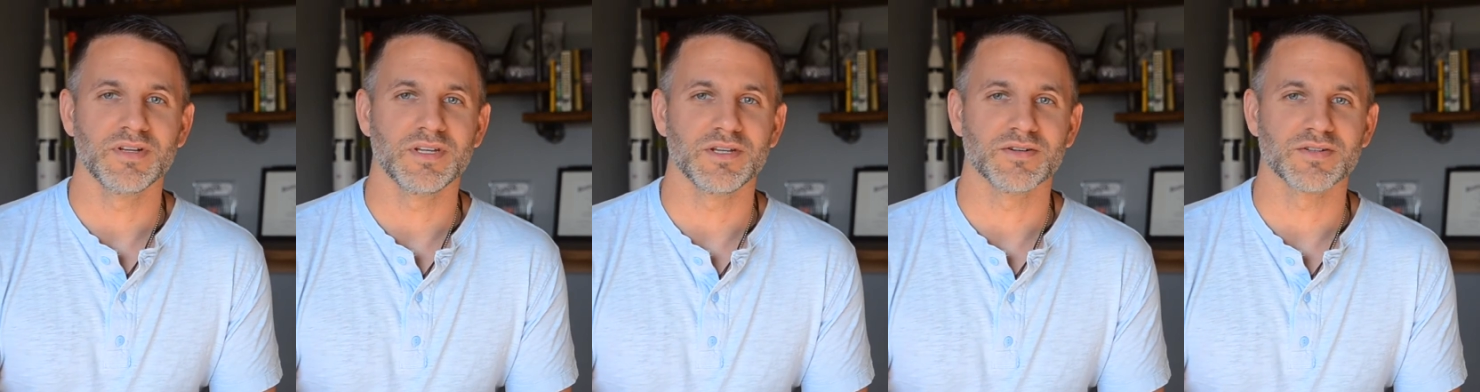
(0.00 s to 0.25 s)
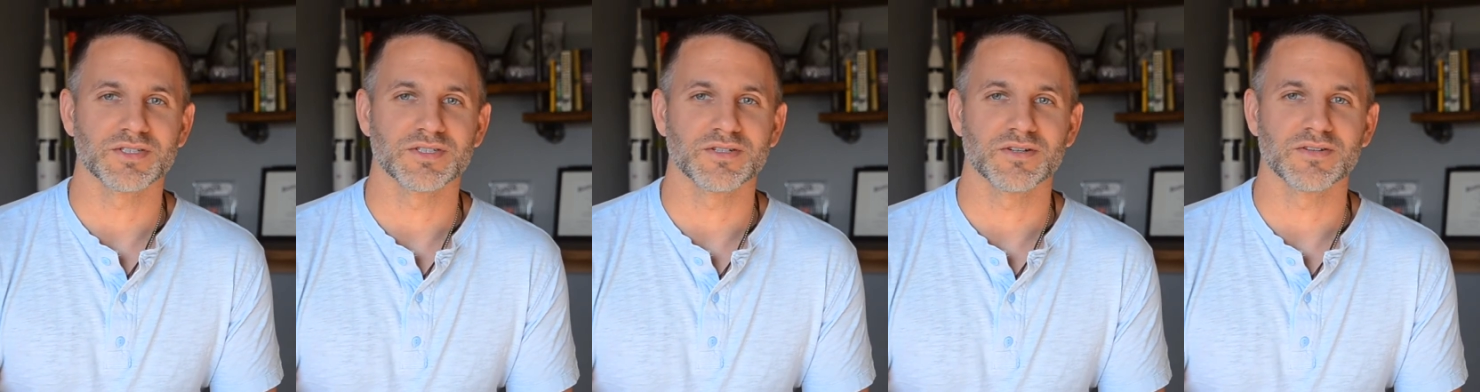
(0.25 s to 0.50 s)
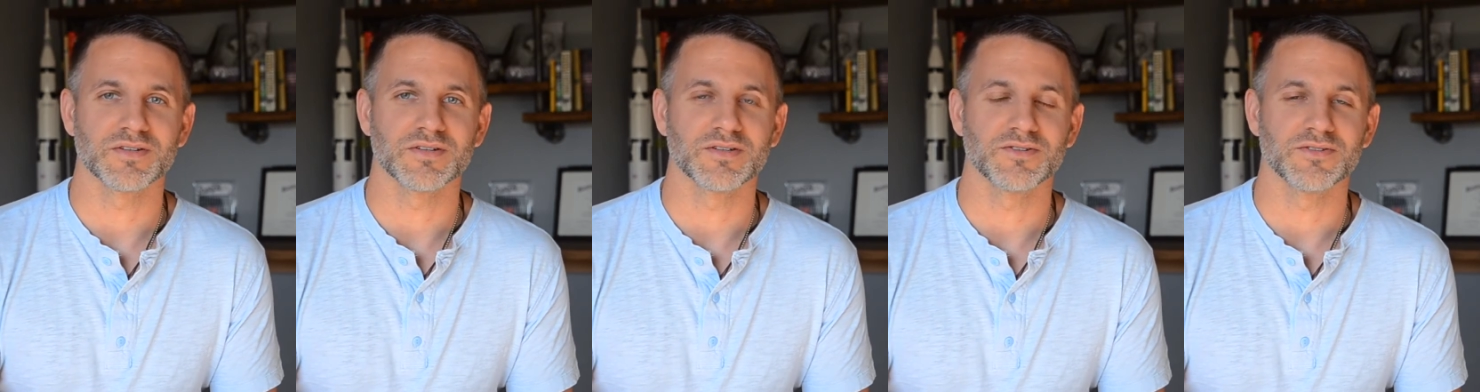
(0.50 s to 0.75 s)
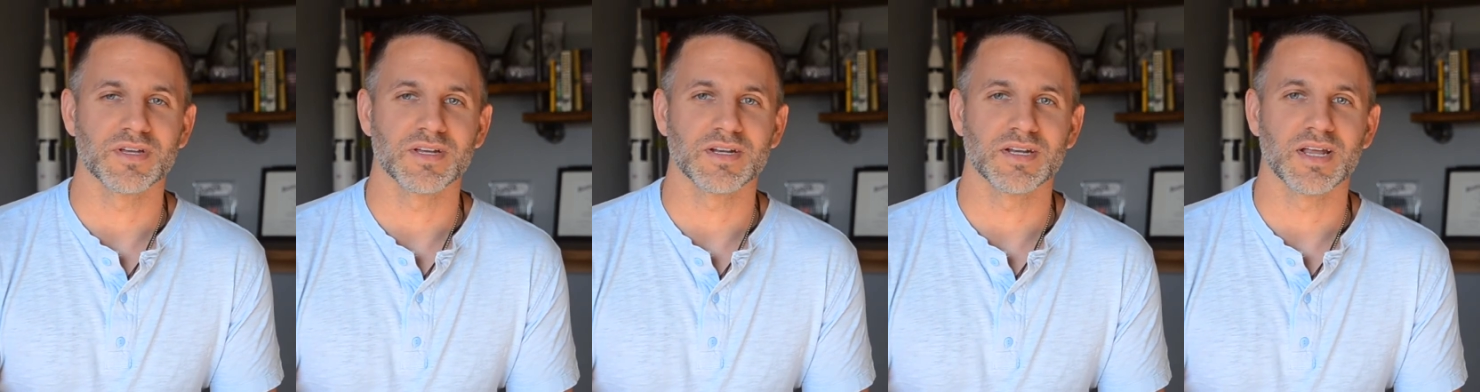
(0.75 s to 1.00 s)
you can start to
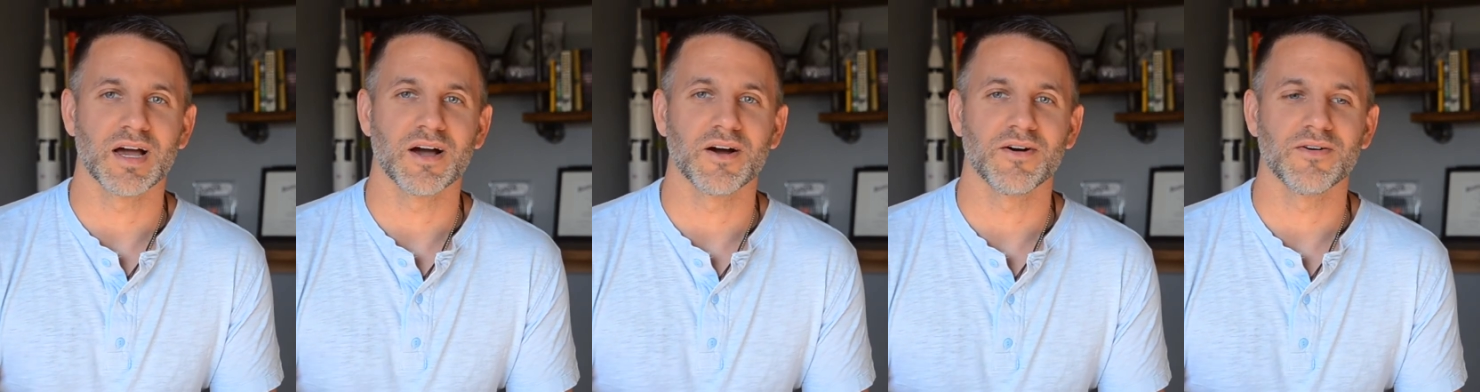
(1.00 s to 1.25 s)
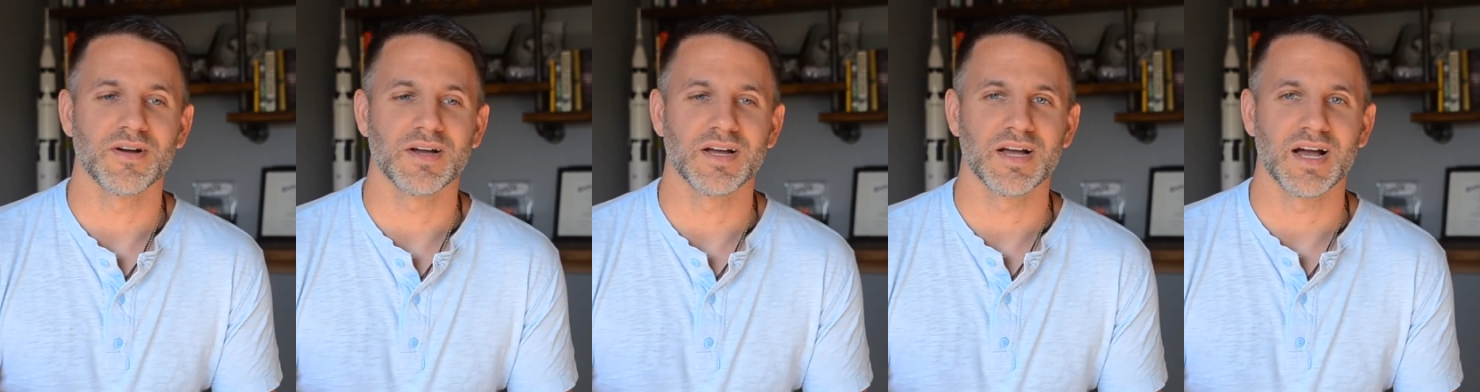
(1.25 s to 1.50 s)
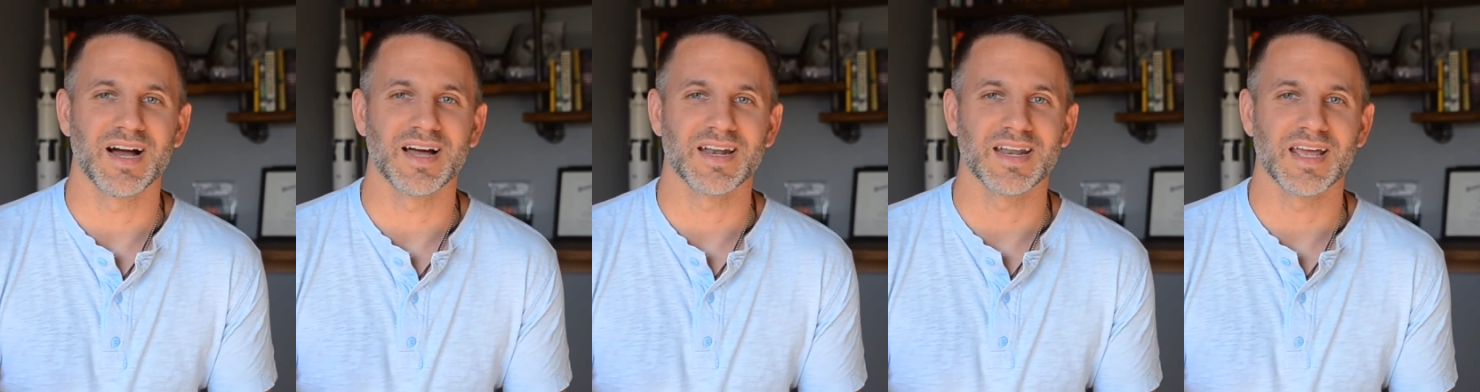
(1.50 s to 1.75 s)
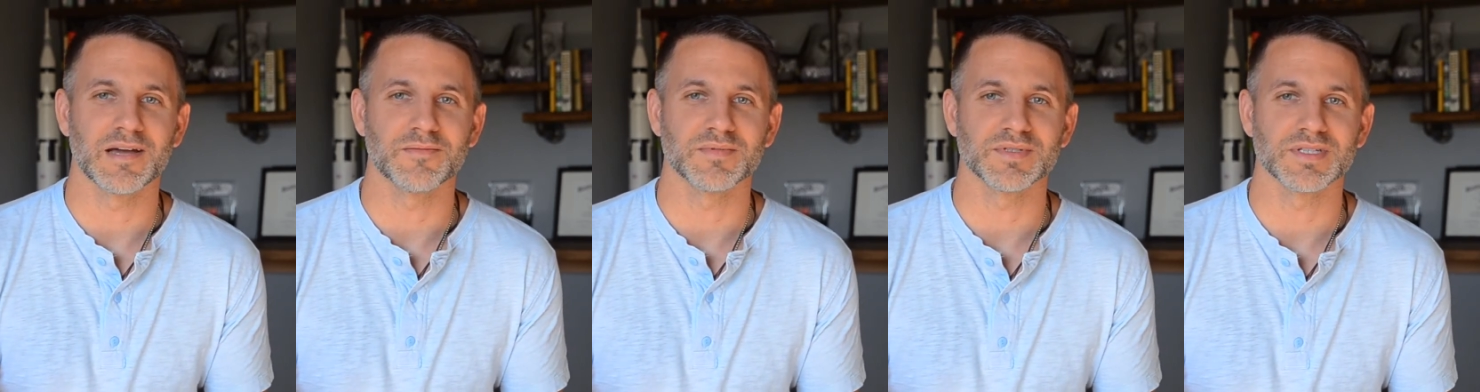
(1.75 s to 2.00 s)
do that now on
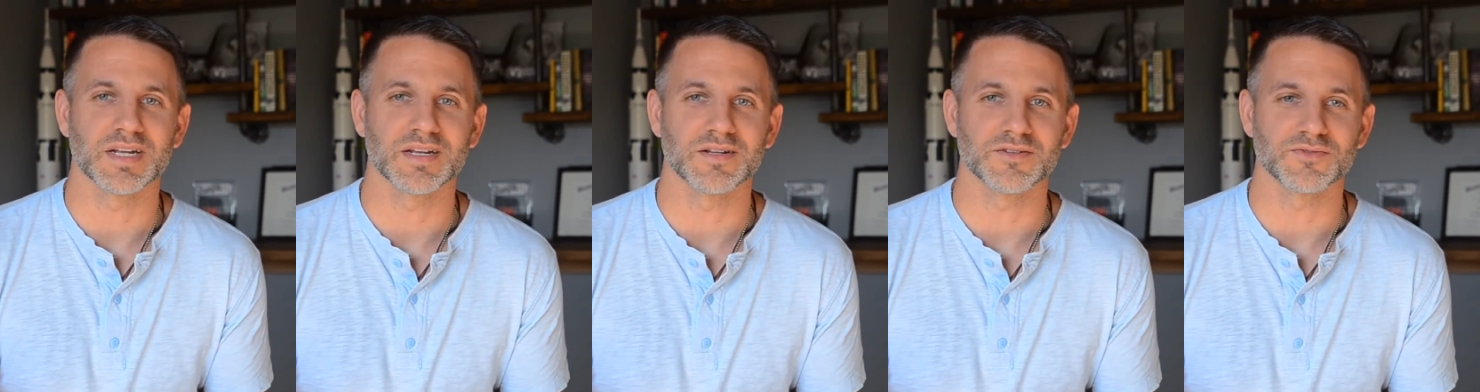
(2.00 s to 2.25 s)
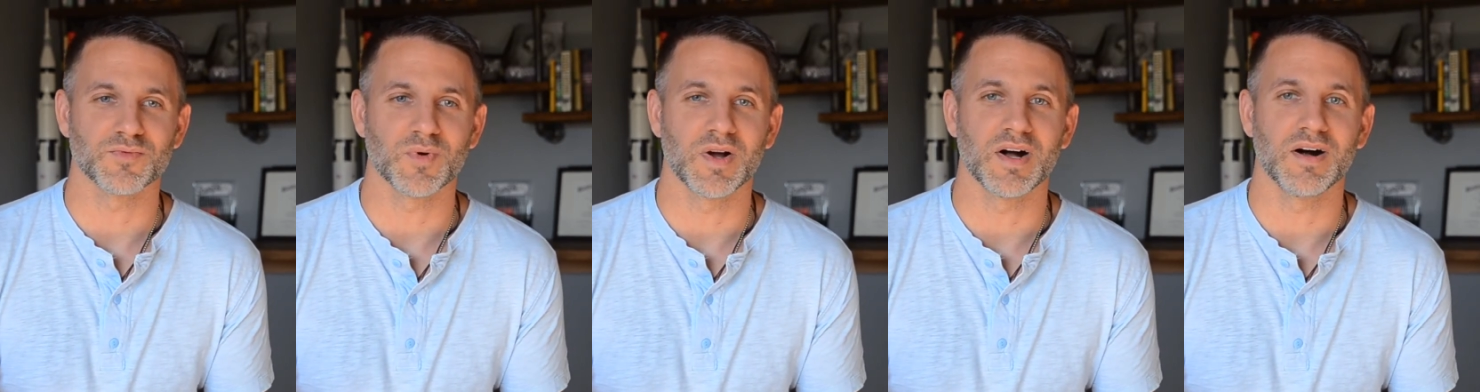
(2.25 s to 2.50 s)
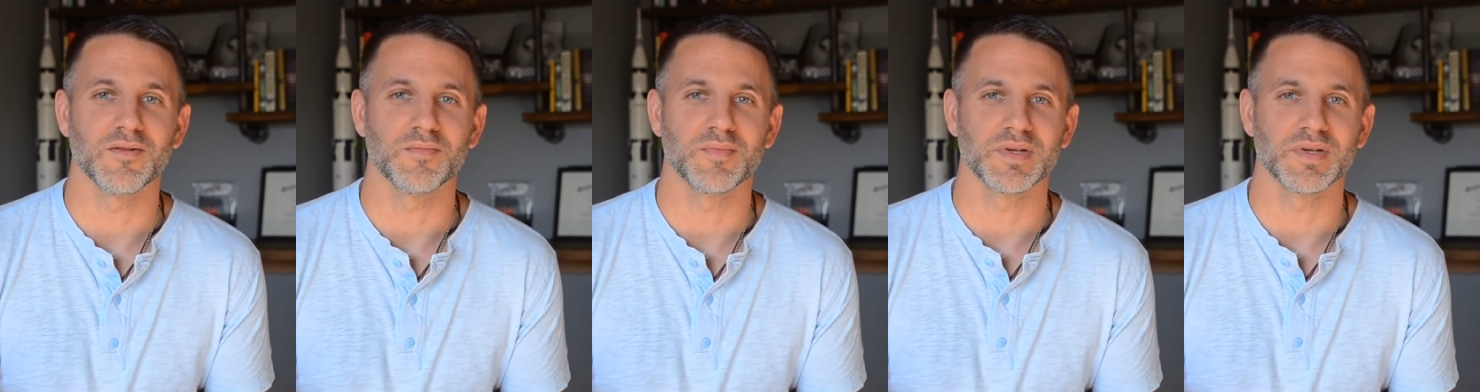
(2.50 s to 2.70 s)
Amazon as well,